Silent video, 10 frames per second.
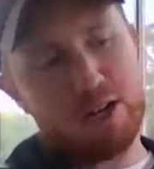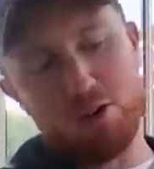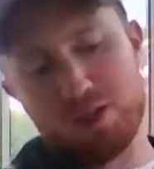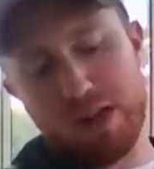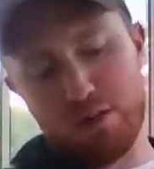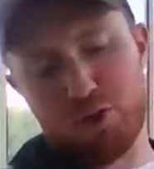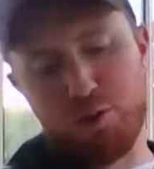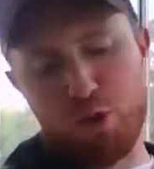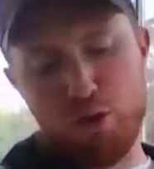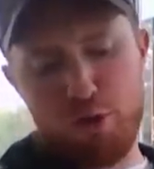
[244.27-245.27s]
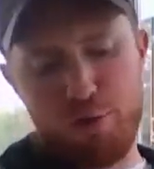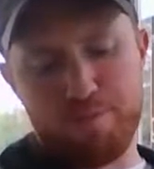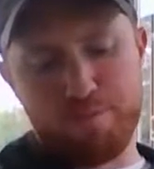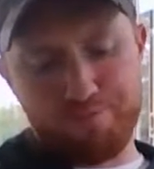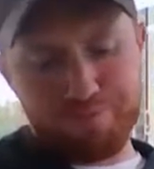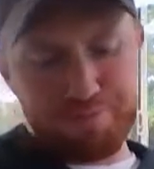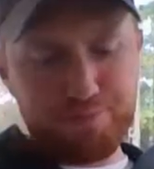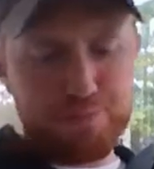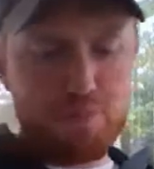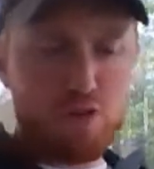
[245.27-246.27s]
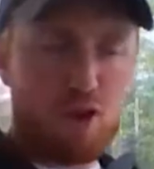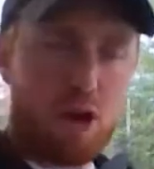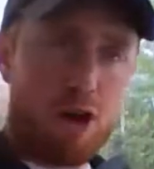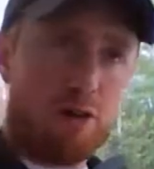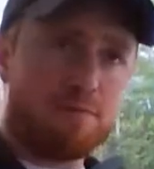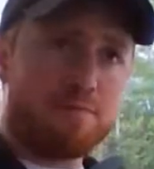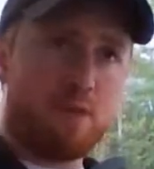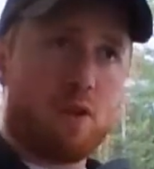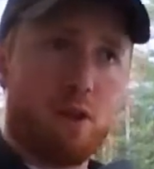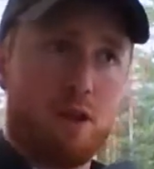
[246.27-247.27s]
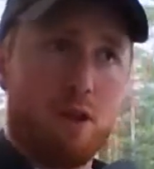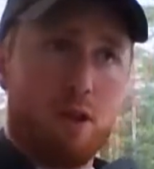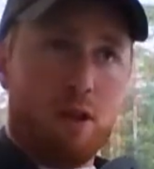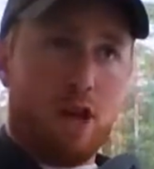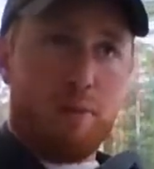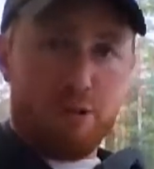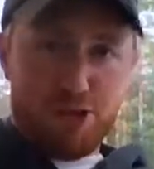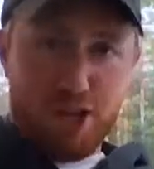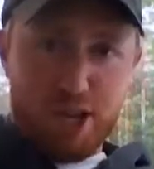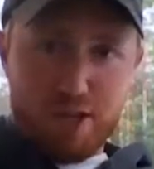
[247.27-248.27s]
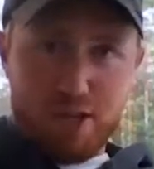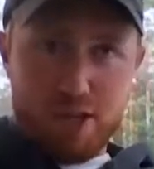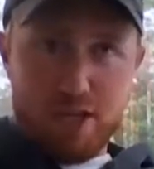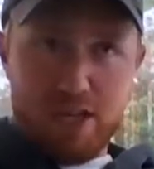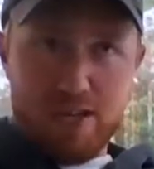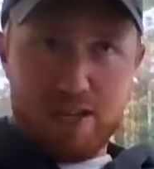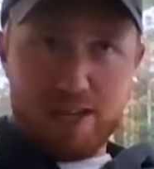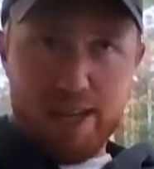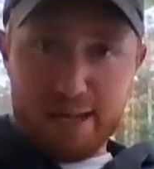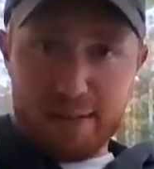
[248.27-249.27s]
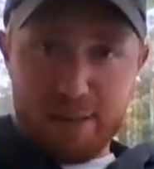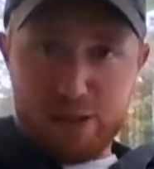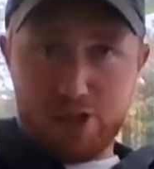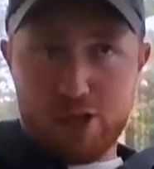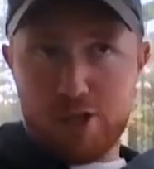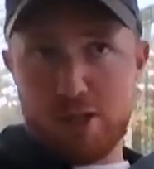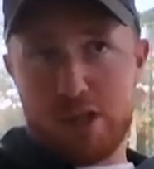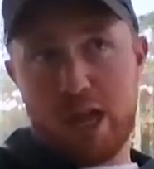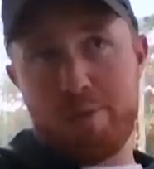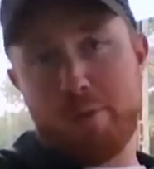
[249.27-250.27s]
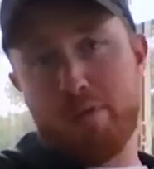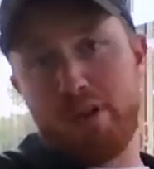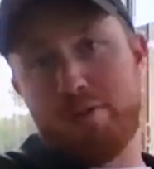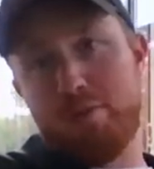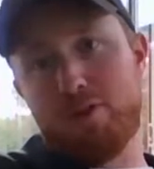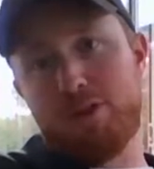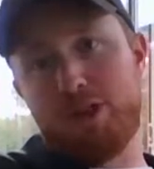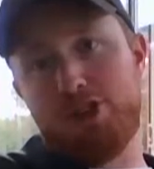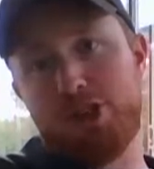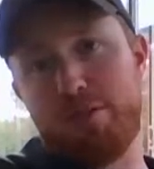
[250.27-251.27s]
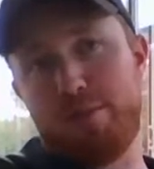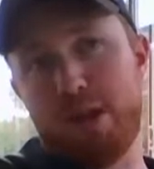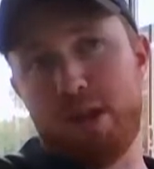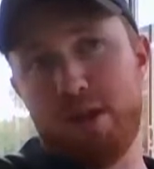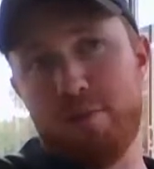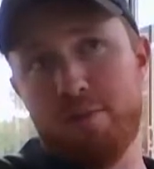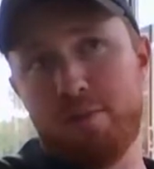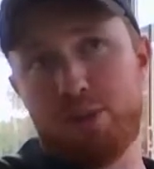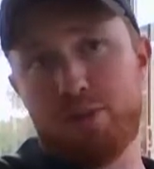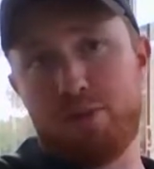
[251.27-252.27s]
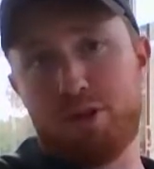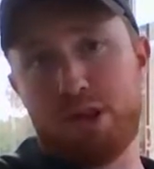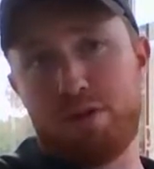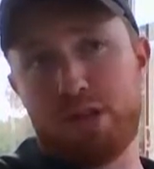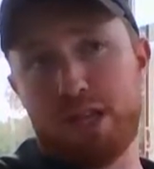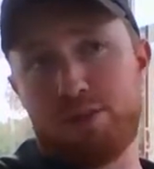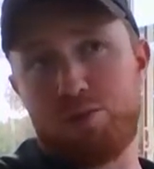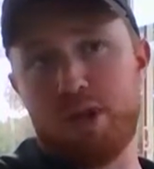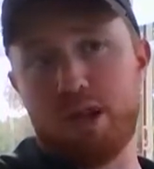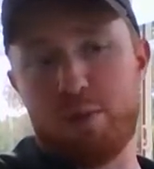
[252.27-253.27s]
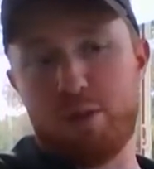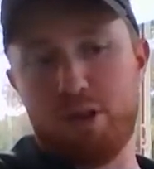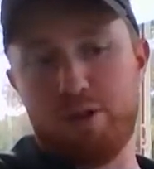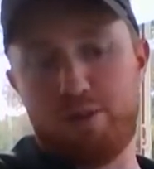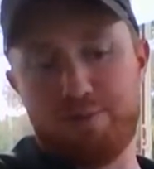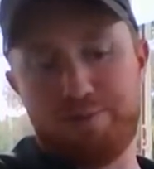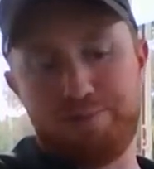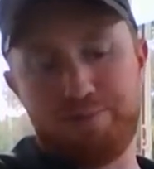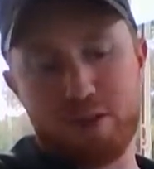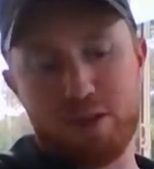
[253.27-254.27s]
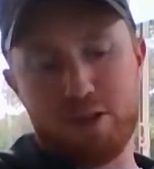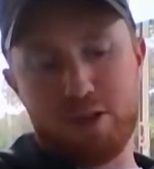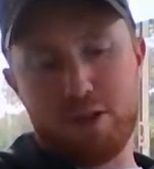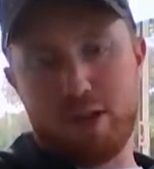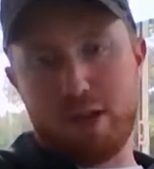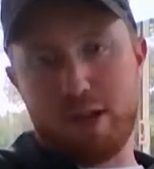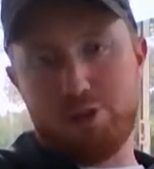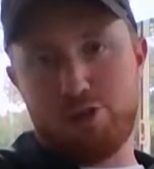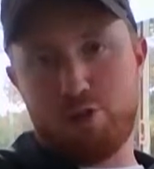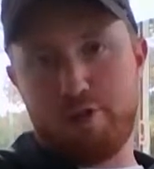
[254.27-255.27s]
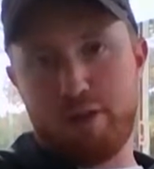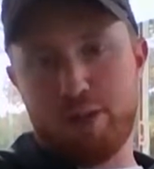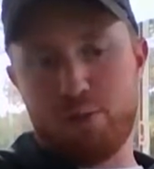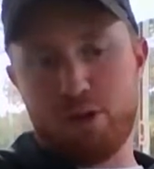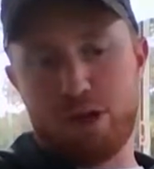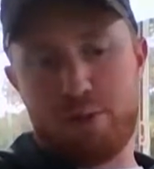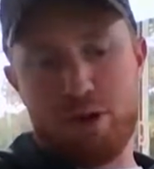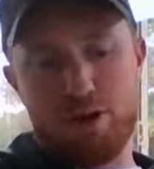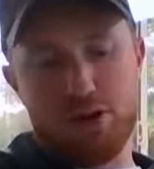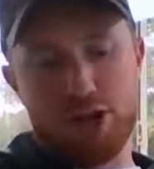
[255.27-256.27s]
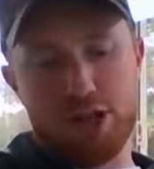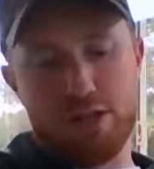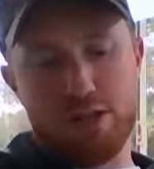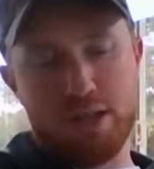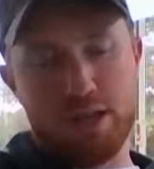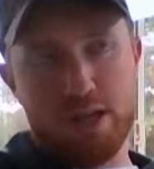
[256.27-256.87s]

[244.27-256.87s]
Goes down smooth. I appreciate the text messages. Happy belated birthday to JP. His birthday was last week, I believe. Did not get at you on Facebook. I apologize.